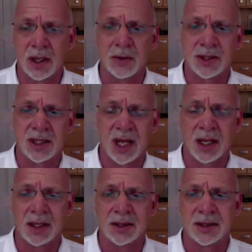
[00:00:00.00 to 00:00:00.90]
those
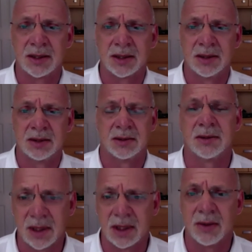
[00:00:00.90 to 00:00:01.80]
things
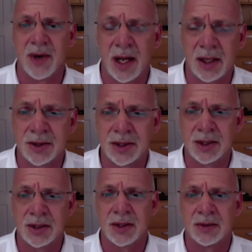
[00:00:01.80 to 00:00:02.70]
in the way I used
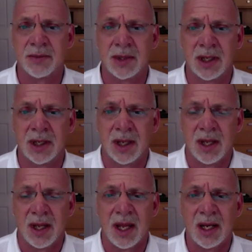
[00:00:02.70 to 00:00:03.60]
to do them.
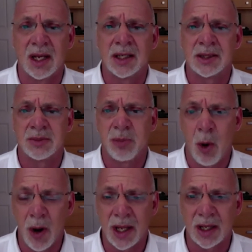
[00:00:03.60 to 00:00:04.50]
It is
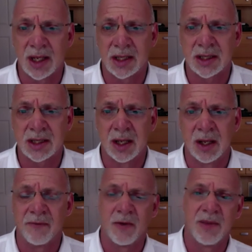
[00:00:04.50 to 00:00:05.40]
pointless
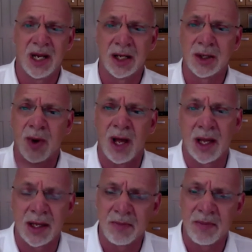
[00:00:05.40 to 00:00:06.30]
for me to
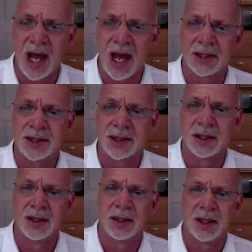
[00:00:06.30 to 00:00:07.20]
dwell on the
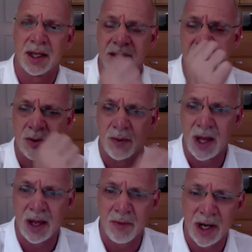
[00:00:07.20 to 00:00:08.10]
past and to
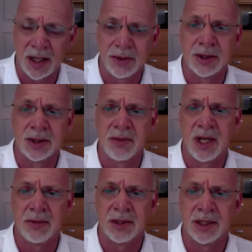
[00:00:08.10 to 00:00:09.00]
dwell on what I used to
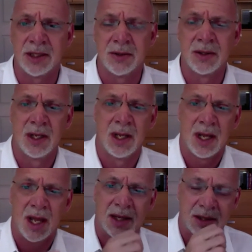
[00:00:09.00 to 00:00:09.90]
be able to do.
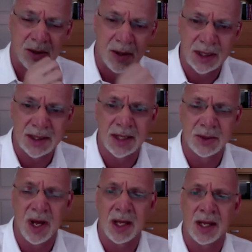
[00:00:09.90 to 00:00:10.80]
As long as
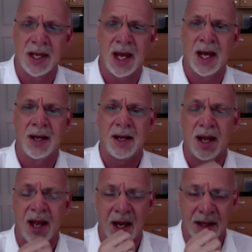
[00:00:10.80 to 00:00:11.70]
I dwell on that
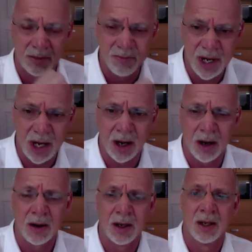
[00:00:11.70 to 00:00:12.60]
and
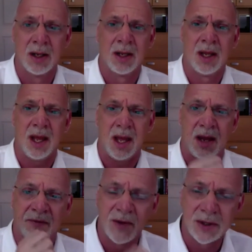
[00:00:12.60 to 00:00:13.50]
compare
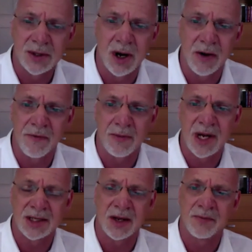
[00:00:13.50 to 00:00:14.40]
and feel sorry for
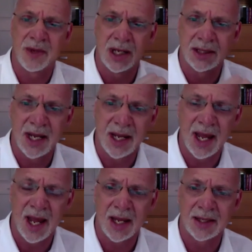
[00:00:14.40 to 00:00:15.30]
myself because I
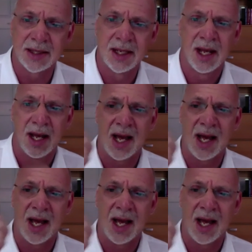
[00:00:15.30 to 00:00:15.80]
can't